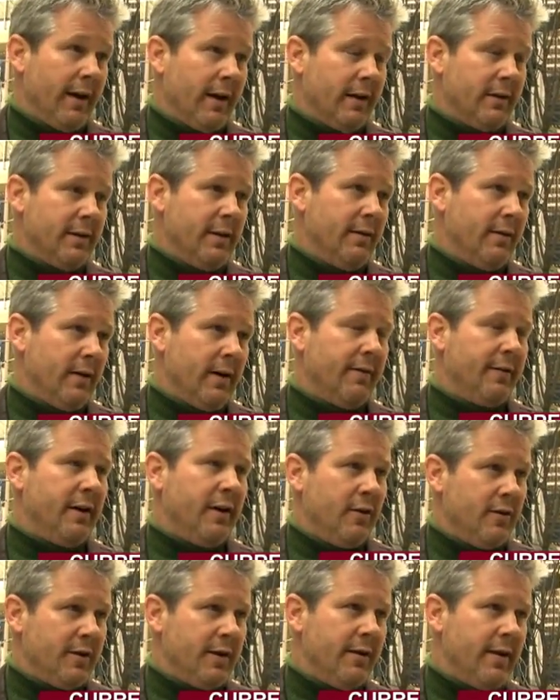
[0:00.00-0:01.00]
And I
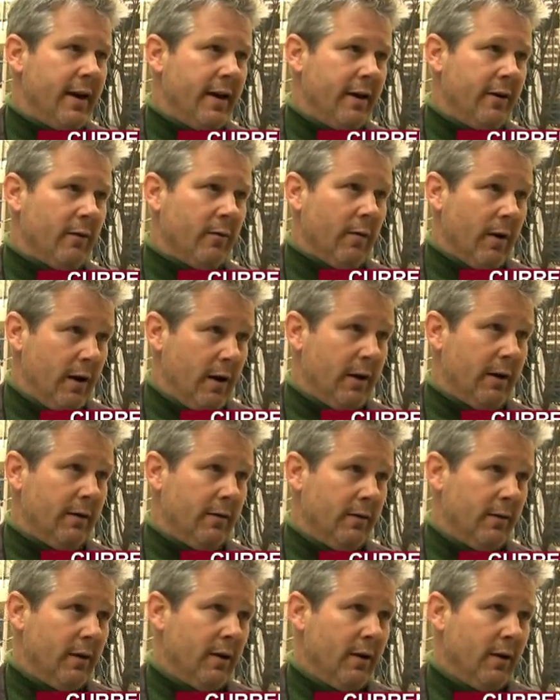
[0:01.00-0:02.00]
think you see that in Iran
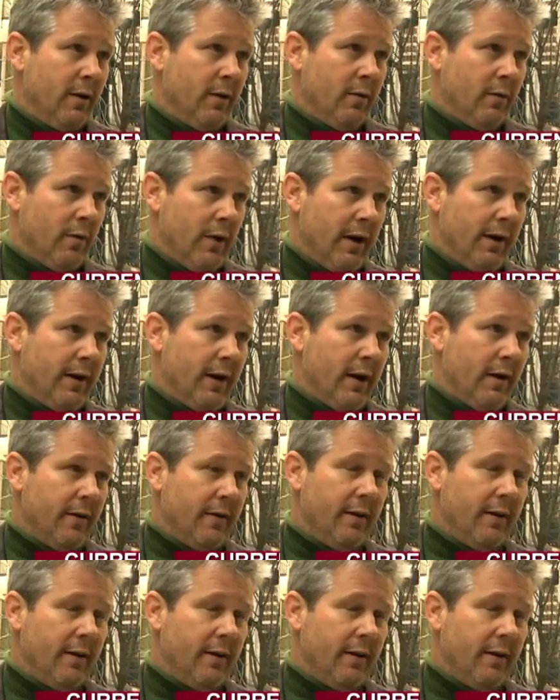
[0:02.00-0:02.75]
right now.